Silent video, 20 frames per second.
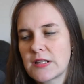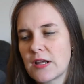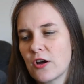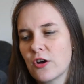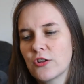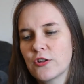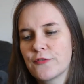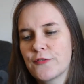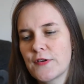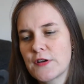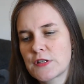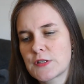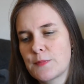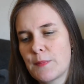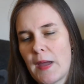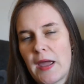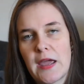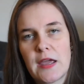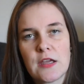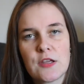Like on the first
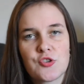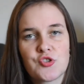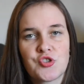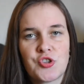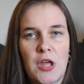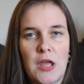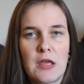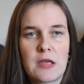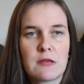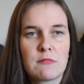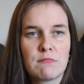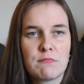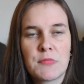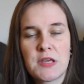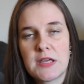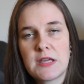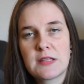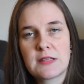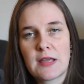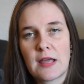page they
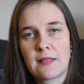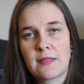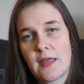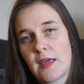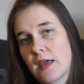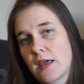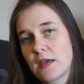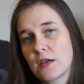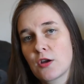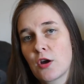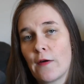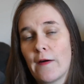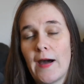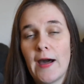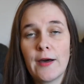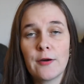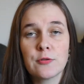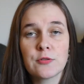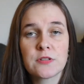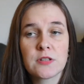meet and they go
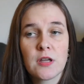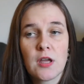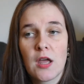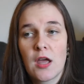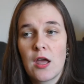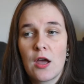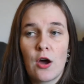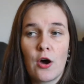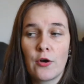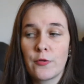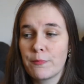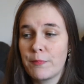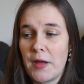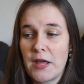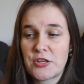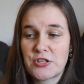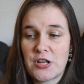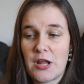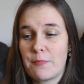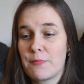out. On
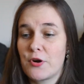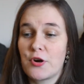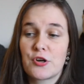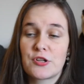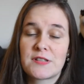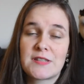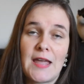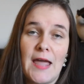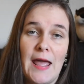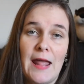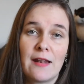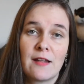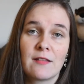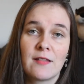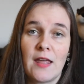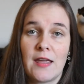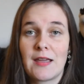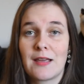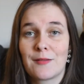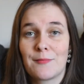page number 10,
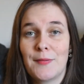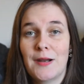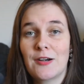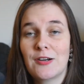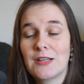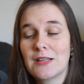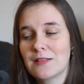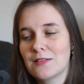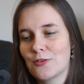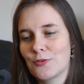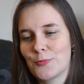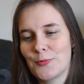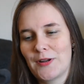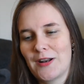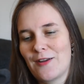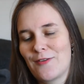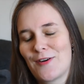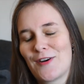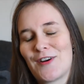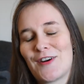they get married or
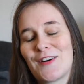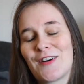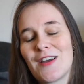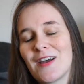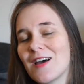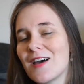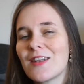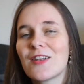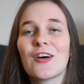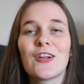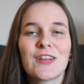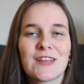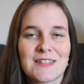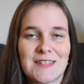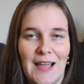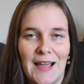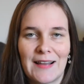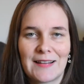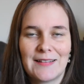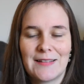whatever. Not
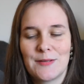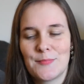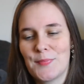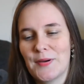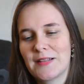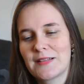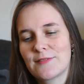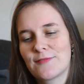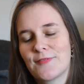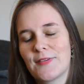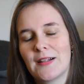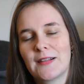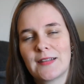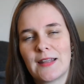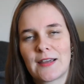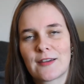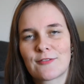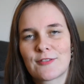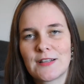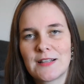exactly, but it felt
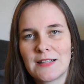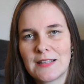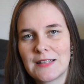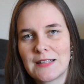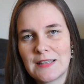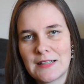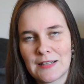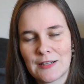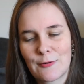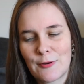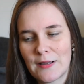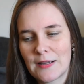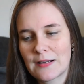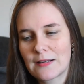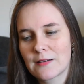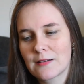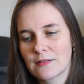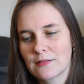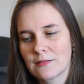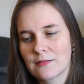like really quick.
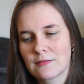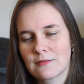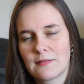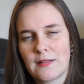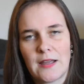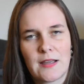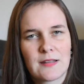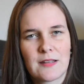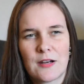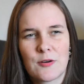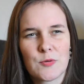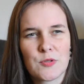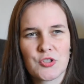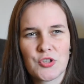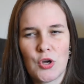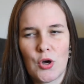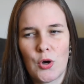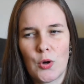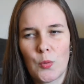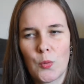Like there was
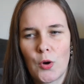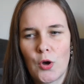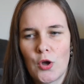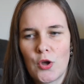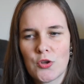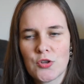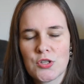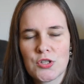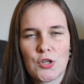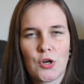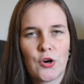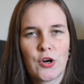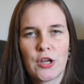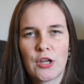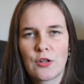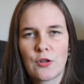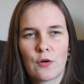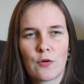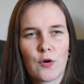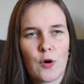no story,
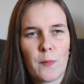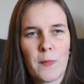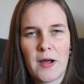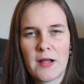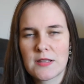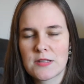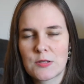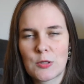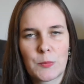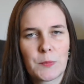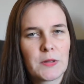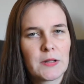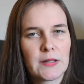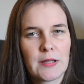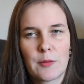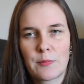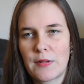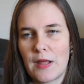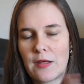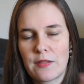no romance, no
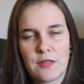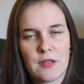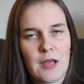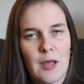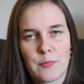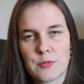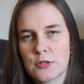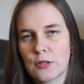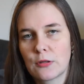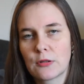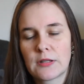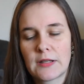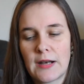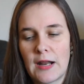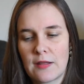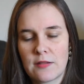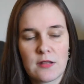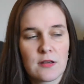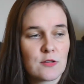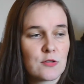build-up, nothing, absolutely
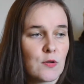nothing.